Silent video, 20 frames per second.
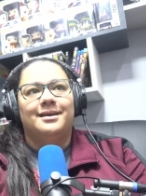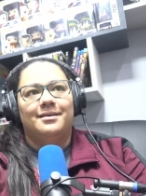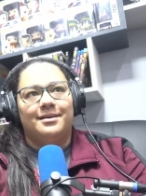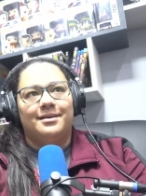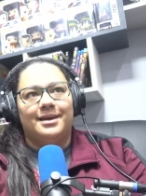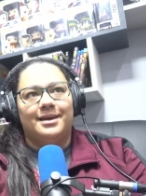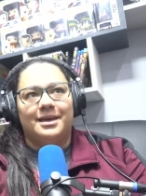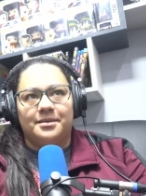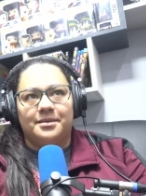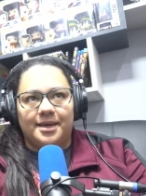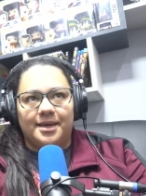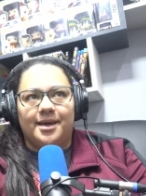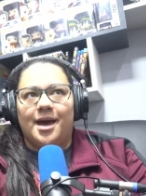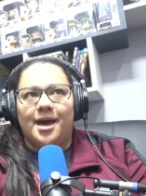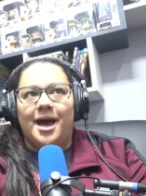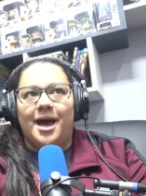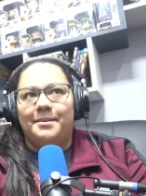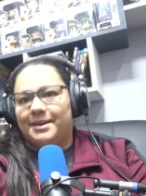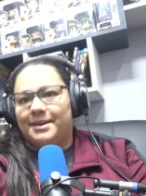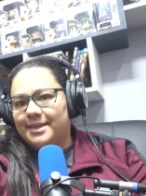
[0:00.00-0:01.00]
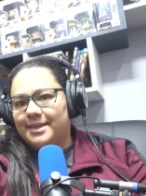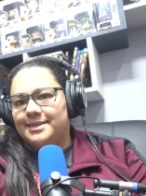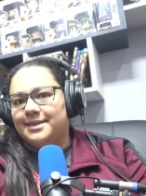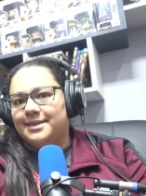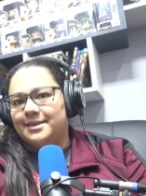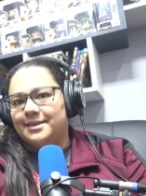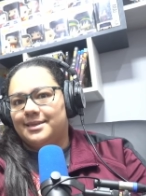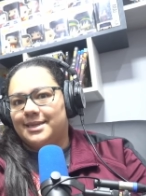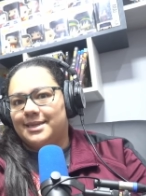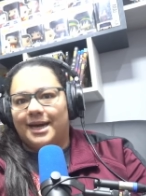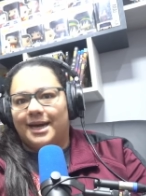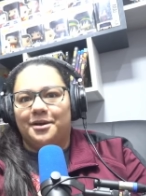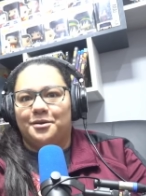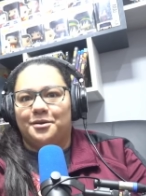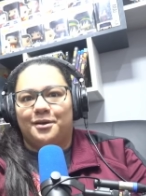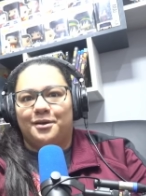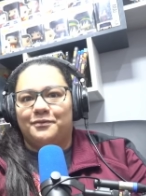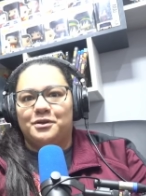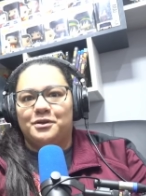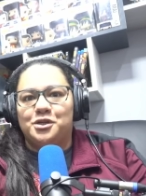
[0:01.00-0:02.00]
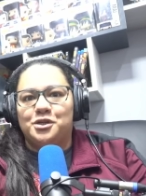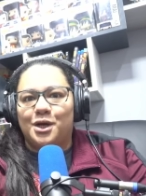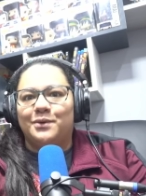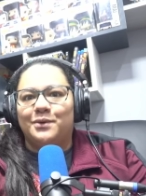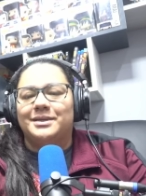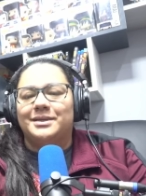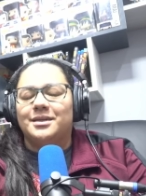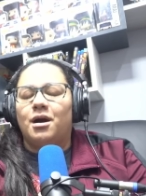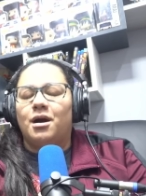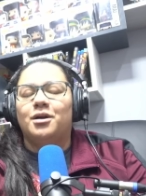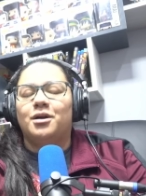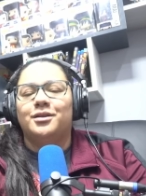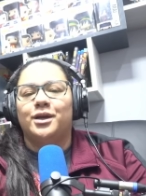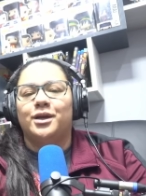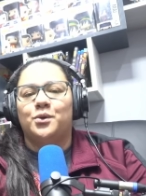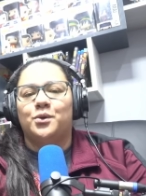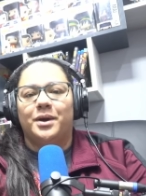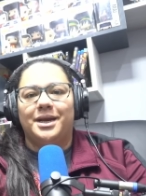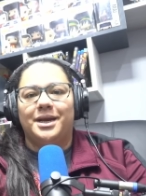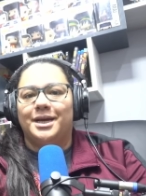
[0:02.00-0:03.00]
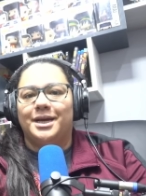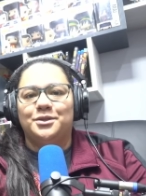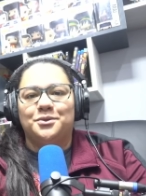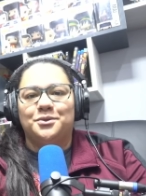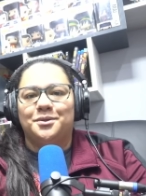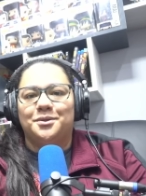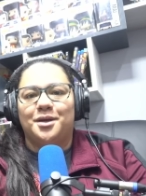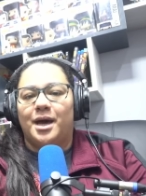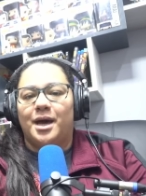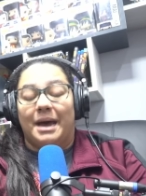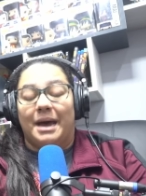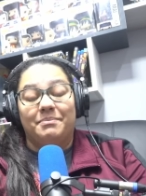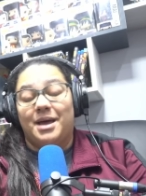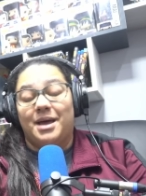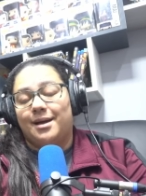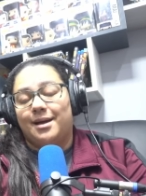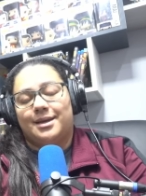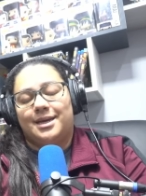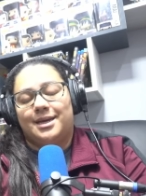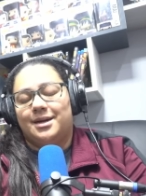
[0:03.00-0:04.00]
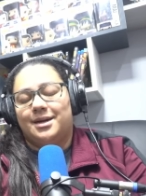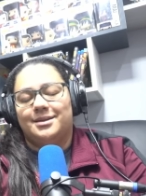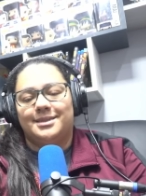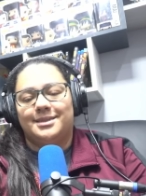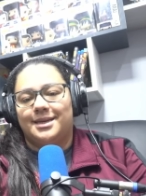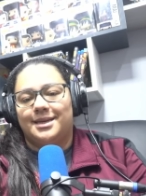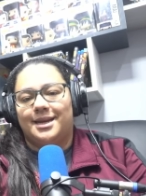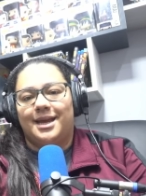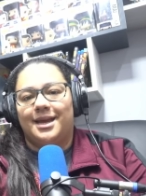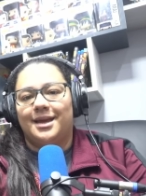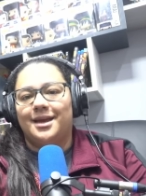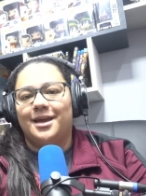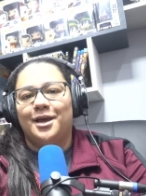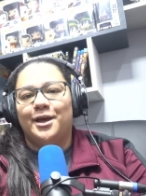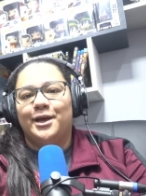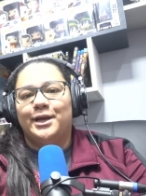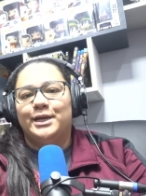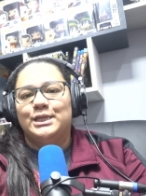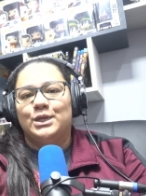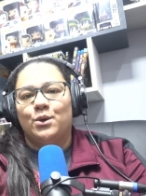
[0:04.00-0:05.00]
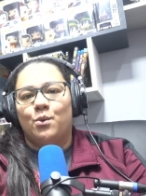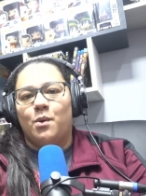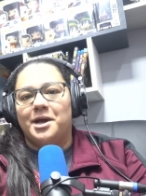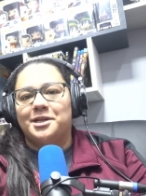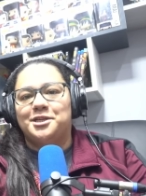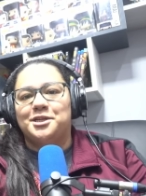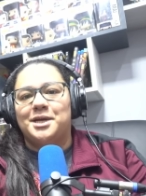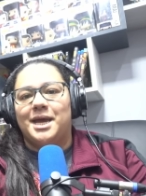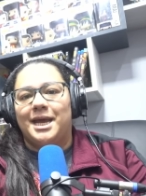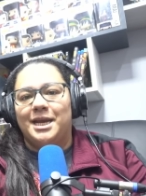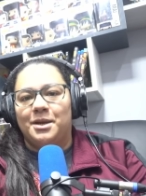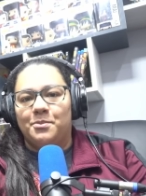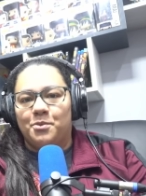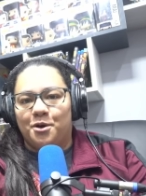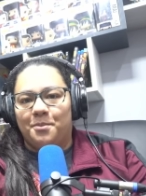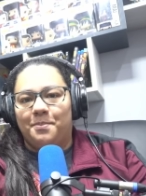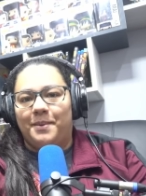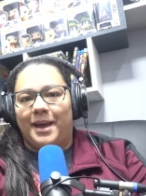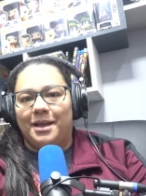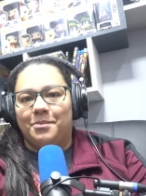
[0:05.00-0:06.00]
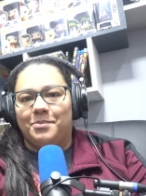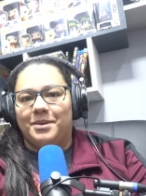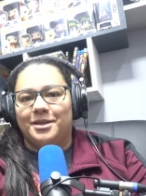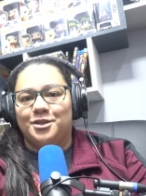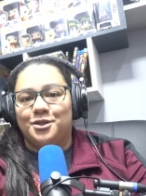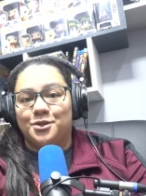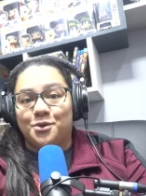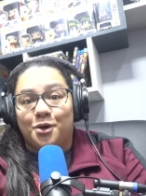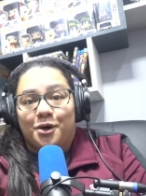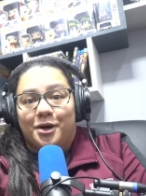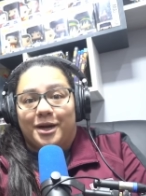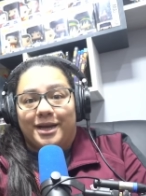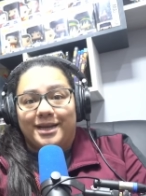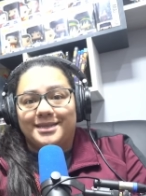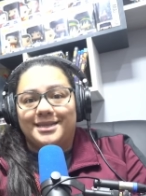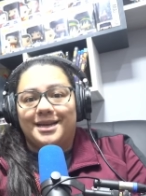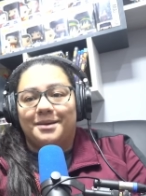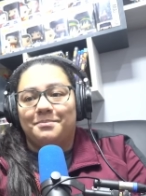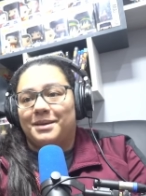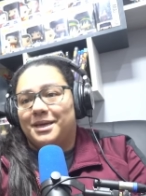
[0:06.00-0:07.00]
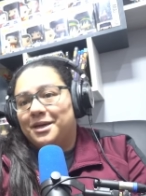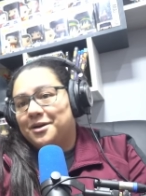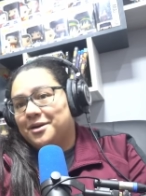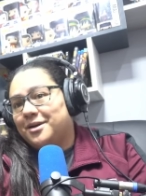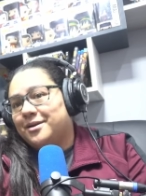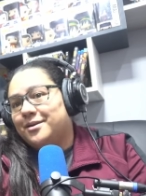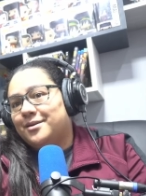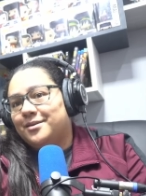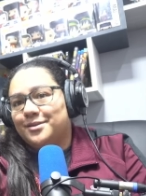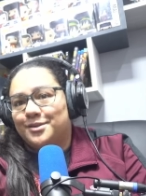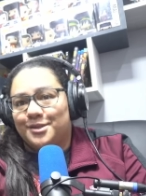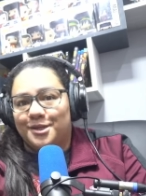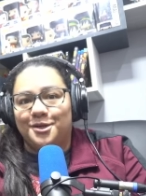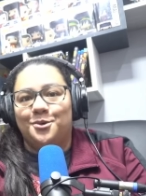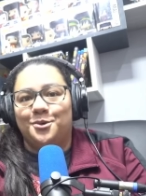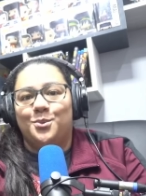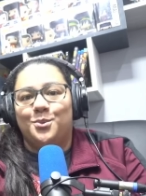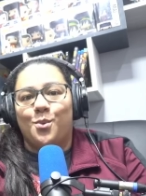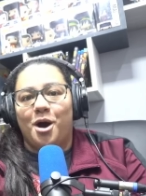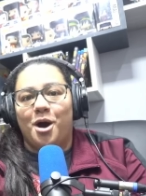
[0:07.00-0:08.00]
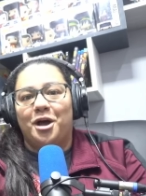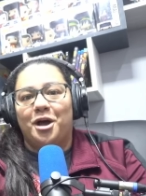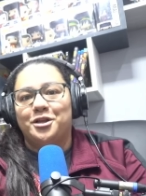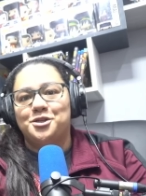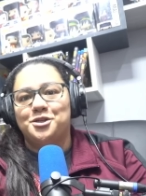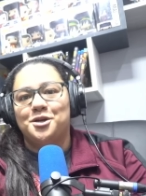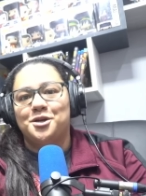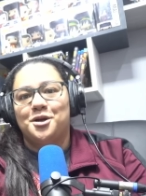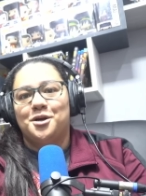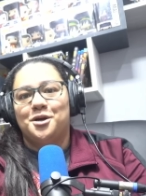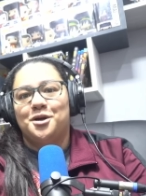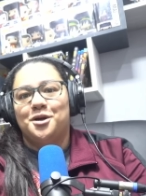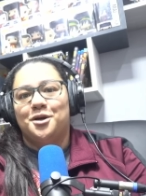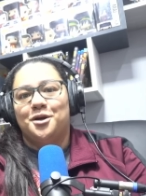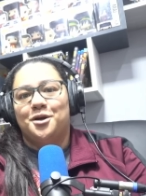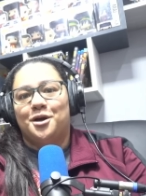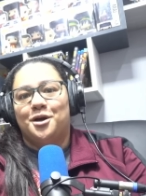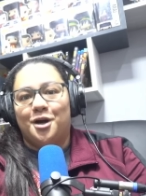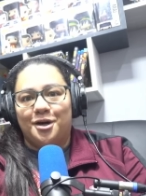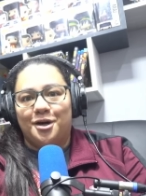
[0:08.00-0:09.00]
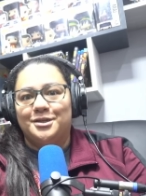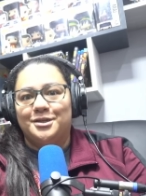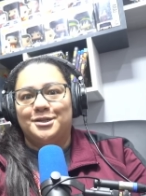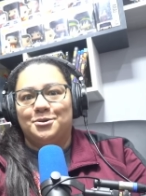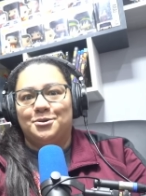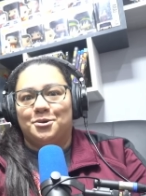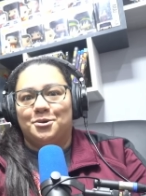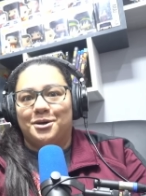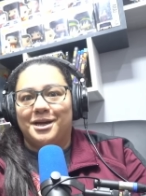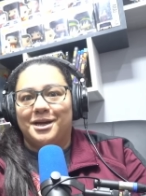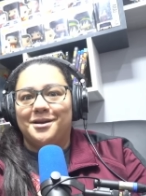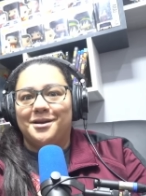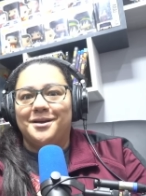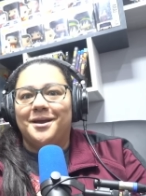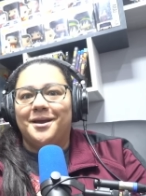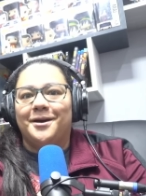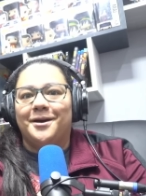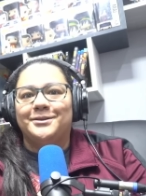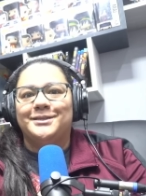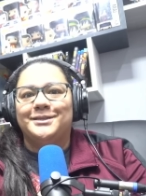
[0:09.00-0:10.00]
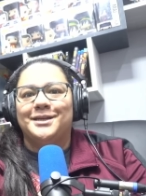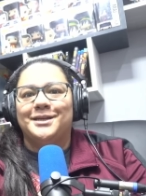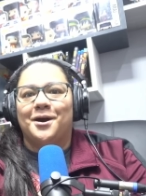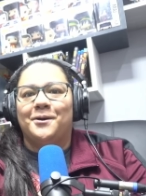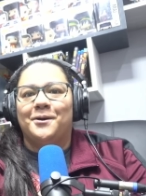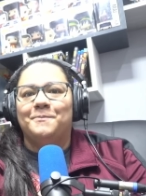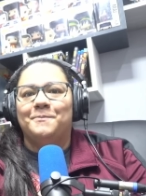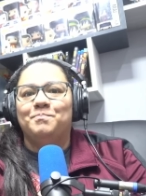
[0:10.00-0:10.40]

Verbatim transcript: and thank god because the title of the show is harley quinn i do not i'm not here sitting to watch any more batman stories i'm here to watch her story you know so